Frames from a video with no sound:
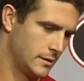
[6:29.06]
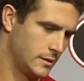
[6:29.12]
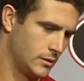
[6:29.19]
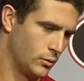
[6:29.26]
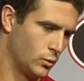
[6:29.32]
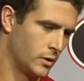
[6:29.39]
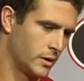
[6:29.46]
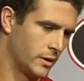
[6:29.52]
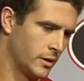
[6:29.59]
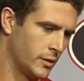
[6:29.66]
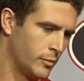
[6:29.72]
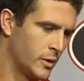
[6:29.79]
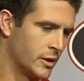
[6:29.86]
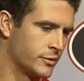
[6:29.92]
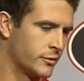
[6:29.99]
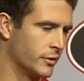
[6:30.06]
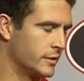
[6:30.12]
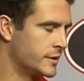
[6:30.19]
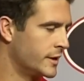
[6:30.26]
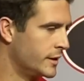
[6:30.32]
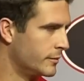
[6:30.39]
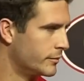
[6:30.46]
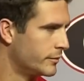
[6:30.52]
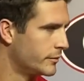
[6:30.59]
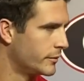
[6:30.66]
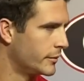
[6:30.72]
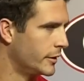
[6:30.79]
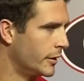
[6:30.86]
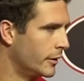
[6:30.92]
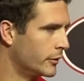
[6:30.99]
wanting the best for the team.
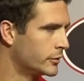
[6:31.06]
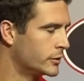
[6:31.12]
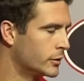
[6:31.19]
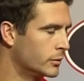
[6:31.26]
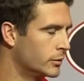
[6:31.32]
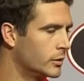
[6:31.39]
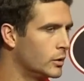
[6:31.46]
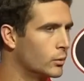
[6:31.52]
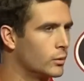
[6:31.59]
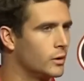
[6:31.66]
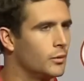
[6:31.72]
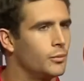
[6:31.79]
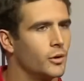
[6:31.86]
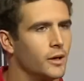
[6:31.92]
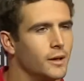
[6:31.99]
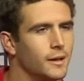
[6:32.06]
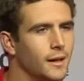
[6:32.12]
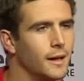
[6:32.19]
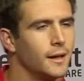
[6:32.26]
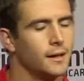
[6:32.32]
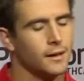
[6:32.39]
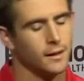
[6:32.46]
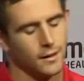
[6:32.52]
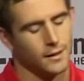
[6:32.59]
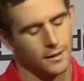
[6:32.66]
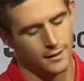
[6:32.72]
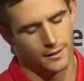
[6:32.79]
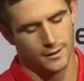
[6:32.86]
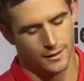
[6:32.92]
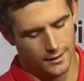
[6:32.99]
You know, so when you put in that,
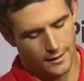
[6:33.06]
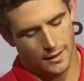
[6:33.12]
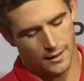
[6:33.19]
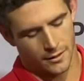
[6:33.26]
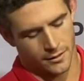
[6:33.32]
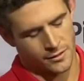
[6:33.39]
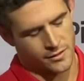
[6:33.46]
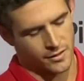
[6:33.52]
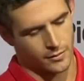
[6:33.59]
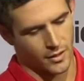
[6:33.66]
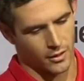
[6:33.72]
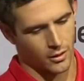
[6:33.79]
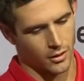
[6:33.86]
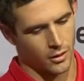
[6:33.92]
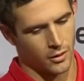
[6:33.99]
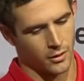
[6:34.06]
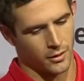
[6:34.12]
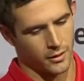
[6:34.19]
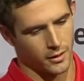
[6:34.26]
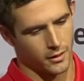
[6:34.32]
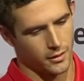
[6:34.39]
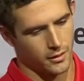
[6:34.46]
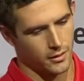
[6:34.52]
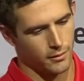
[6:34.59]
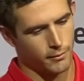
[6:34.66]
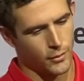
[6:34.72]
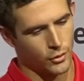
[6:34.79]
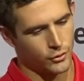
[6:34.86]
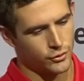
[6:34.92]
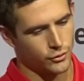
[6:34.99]
I heard somebody call it a
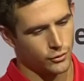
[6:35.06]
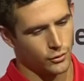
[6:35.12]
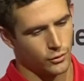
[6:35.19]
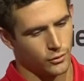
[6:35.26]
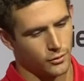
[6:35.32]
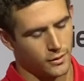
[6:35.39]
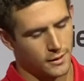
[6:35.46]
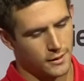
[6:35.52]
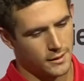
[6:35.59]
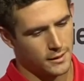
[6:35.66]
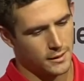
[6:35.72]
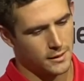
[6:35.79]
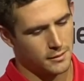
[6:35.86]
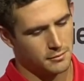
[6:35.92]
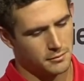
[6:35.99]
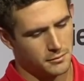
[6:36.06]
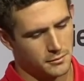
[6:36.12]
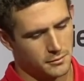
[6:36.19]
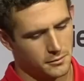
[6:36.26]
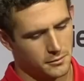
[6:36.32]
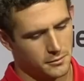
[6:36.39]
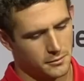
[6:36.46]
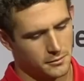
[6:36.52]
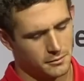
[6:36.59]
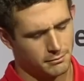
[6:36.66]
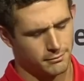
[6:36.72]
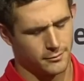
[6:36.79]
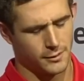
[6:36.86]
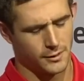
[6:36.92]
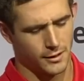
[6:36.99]
emotional,
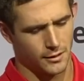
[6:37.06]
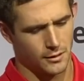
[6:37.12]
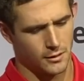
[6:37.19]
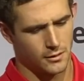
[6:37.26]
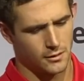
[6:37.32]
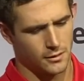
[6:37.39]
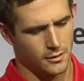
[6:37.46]
what do they call it?